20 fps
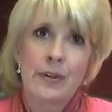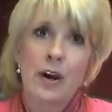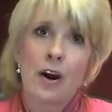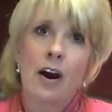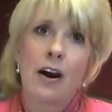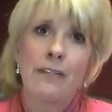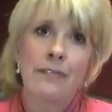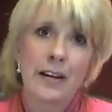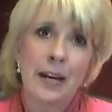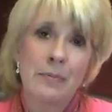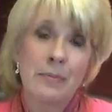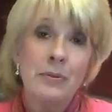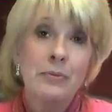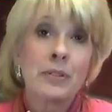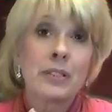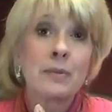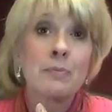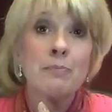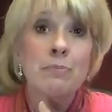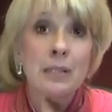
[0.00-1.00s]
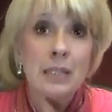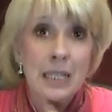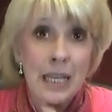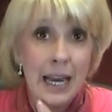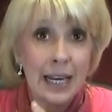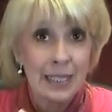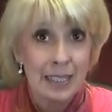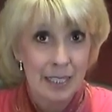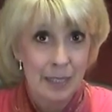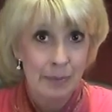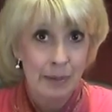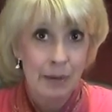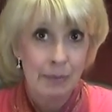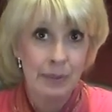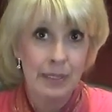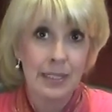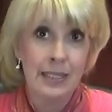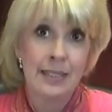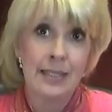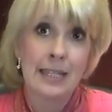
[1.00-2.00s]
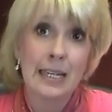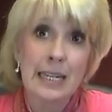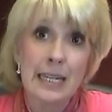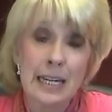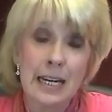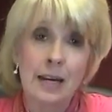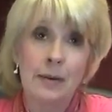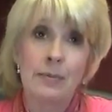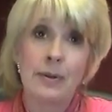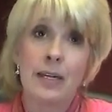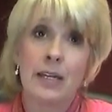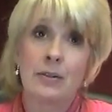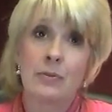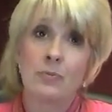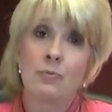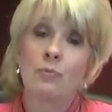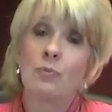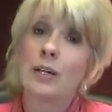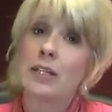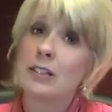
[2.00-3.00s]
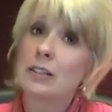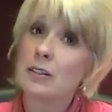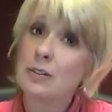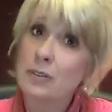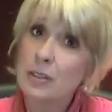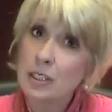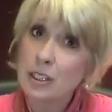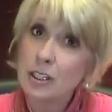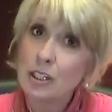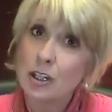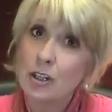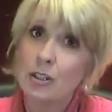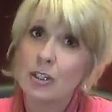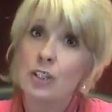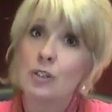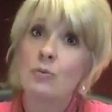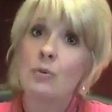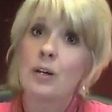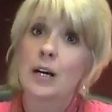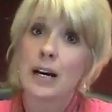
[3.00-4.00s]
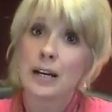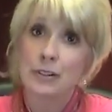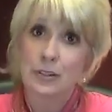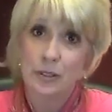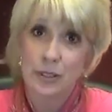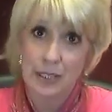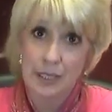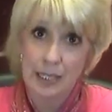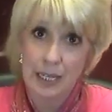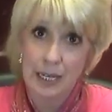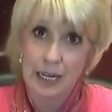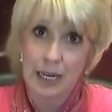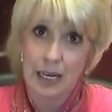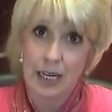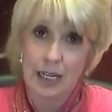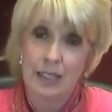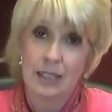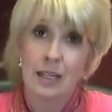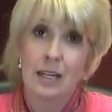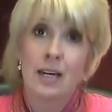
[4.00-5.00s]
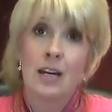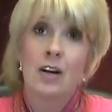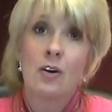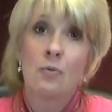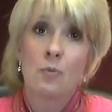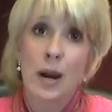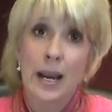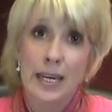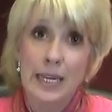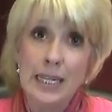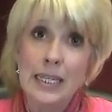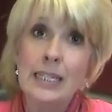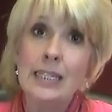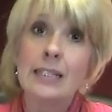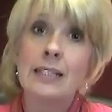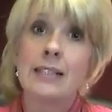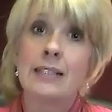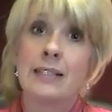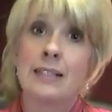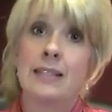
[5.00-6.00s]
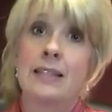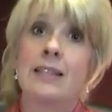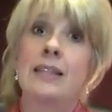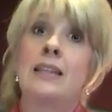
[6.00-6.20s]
Our family was blessed to be able to see him, and when you do, you will understand why he is